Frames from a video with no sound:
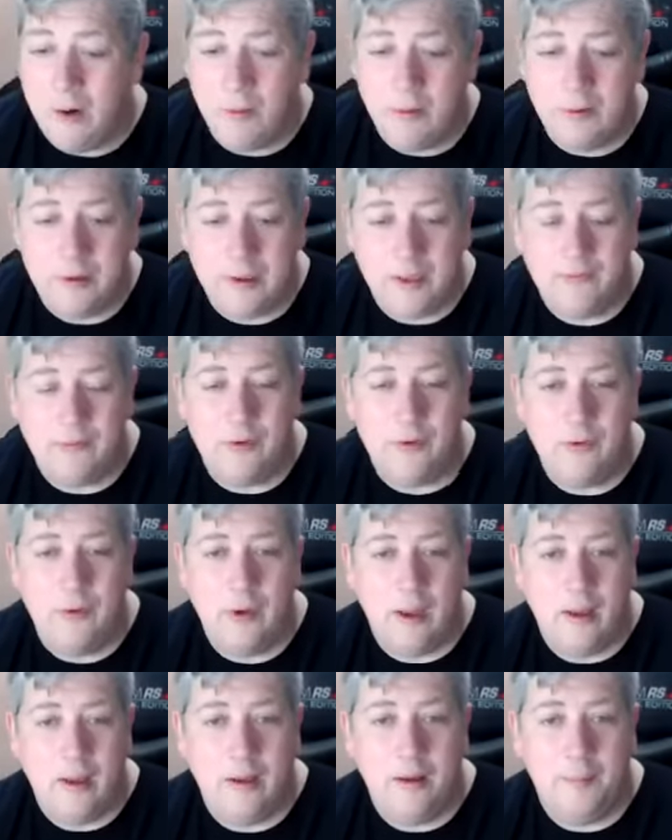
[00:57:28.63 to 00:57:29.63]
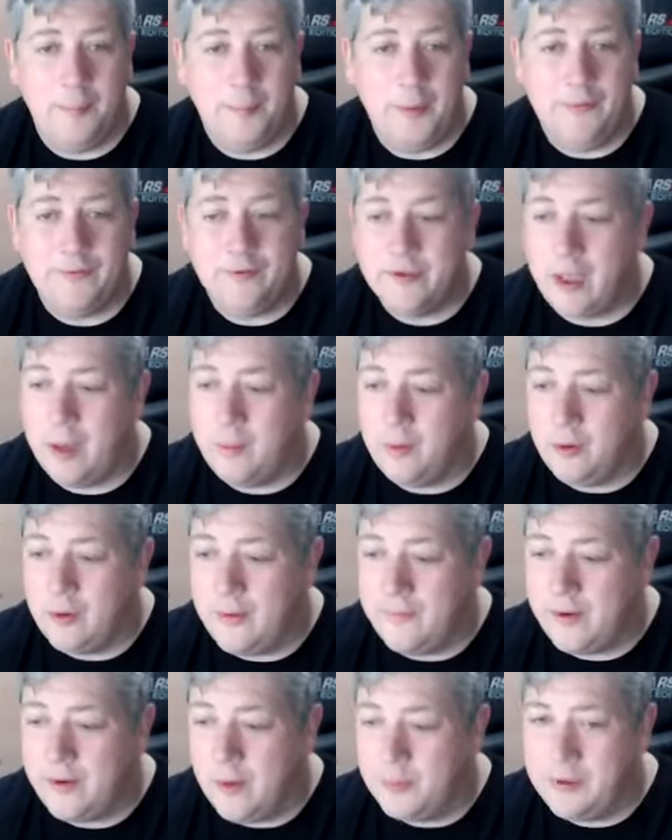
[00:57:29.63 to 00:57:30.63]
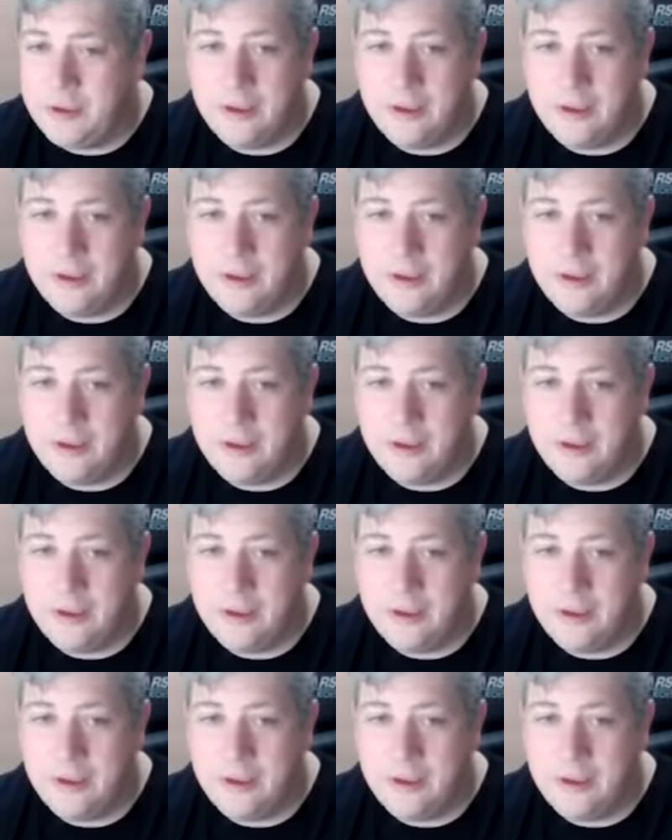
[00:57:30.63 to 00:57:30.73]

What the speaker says: I want to give you a bit of time to go and have a cup of